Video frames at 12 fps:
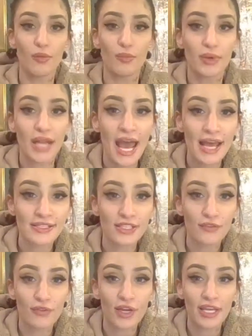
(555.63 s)
But ask a
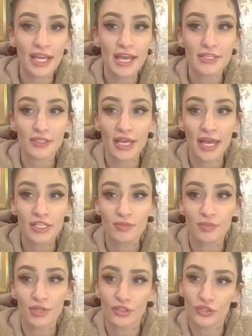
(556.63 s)
fucking ex-
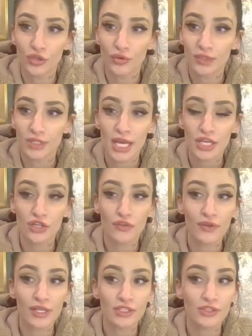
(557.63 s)
expert. Don't rely on your
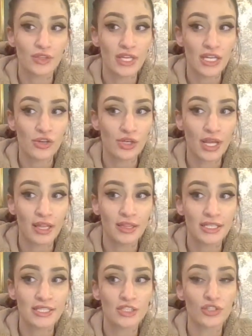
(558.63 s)
friends or the internet.
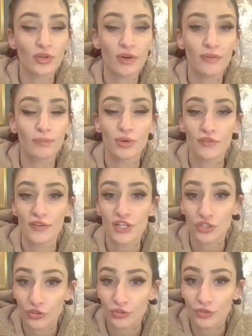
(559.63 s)
Listen to a
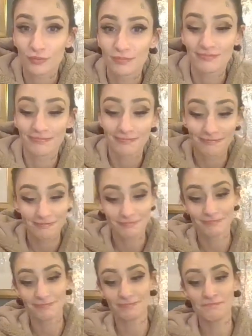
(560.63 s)
professional. so
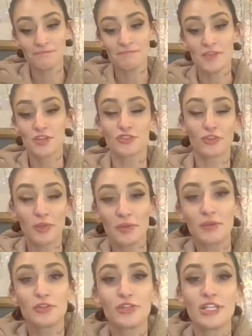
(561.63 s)
maybe
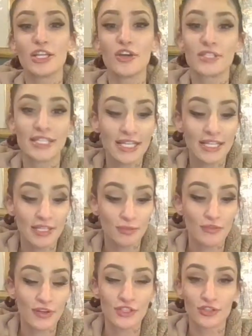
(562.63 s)
you need to go seek some
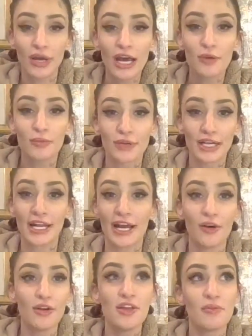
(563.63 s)
professional help right
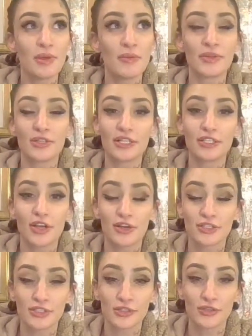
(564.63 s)
now. Maybe you need to talk
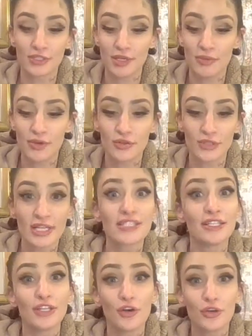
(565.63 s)
to someone who
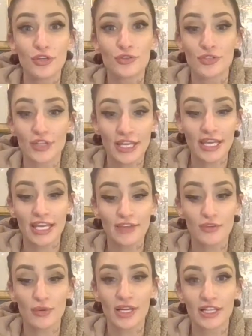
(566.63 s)
doesn't know you so they can give
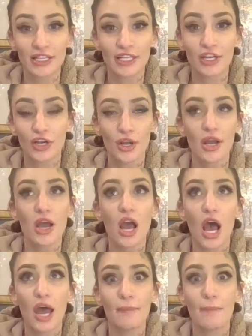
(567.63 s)
you a clear,
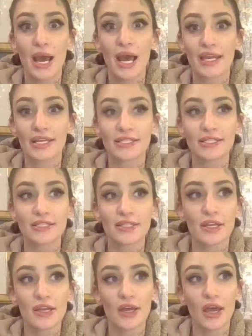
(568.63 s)
unbiased
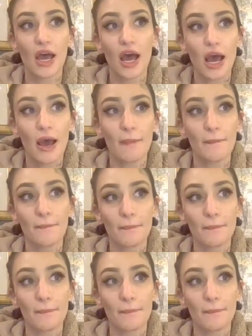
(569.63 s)
um,